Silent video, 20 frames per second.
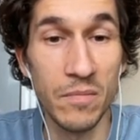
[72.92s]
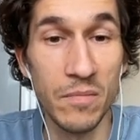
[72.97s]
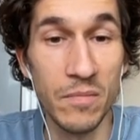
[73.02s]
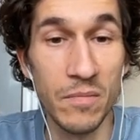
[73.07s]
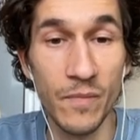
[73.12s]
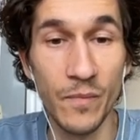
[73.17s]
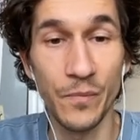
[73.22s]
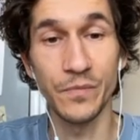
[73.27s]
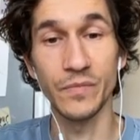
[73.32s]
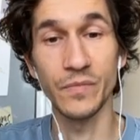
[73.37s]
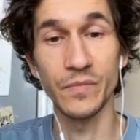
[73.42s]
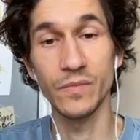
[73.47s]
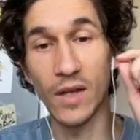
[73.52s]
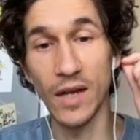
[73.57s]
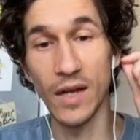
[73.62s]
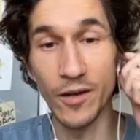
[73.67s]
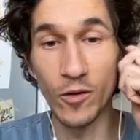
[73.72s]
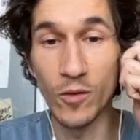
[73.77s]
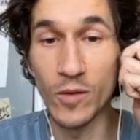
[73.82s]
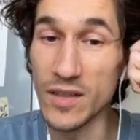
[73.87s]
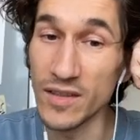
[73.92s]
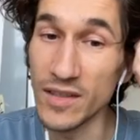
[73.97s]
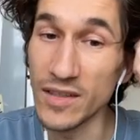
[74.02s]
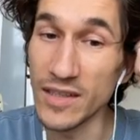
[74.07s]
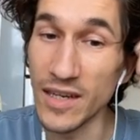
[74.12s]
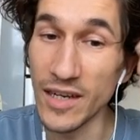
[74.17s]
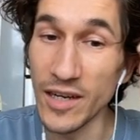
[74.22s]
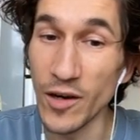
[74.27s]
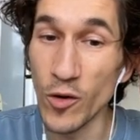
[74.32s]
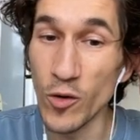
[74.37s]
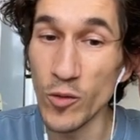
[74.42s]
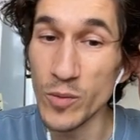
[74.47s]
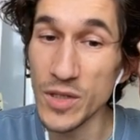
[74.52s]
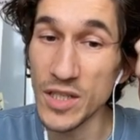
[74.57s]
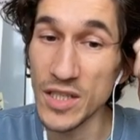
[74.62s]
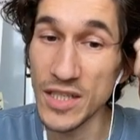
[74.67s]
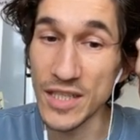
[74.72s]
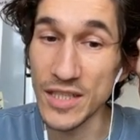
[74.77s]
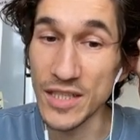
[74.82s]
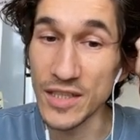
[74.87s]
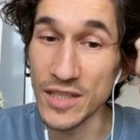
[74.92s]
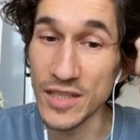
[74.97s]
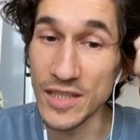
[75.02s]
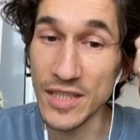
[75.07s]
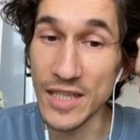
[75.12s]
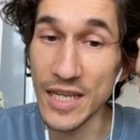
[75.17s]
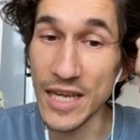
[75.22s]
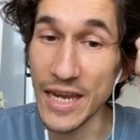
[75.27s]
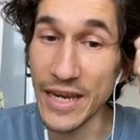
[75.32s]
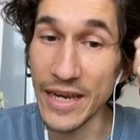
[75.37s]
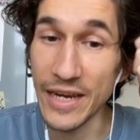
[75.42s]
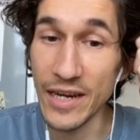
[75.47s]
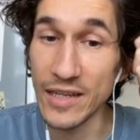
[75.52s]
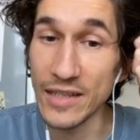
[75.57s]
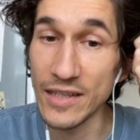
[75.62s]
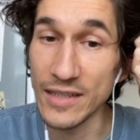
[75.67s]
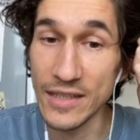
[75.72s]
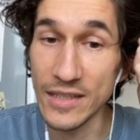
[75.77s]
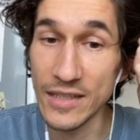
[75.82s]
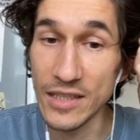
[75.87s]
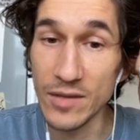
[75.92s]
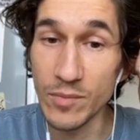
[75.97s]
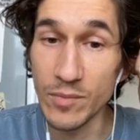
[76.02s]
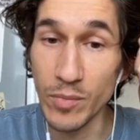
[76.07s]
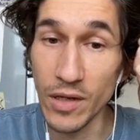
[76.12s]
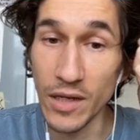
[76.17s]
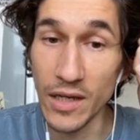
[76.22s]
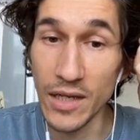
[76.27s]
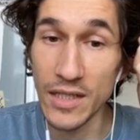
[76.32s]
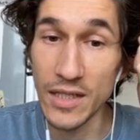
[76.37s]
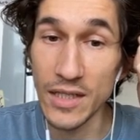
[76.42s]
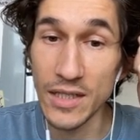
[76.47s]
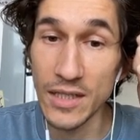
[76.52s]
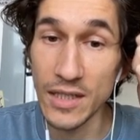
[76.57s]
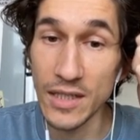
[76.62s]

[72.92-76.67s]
I don't know I hope he doesn't stay at this place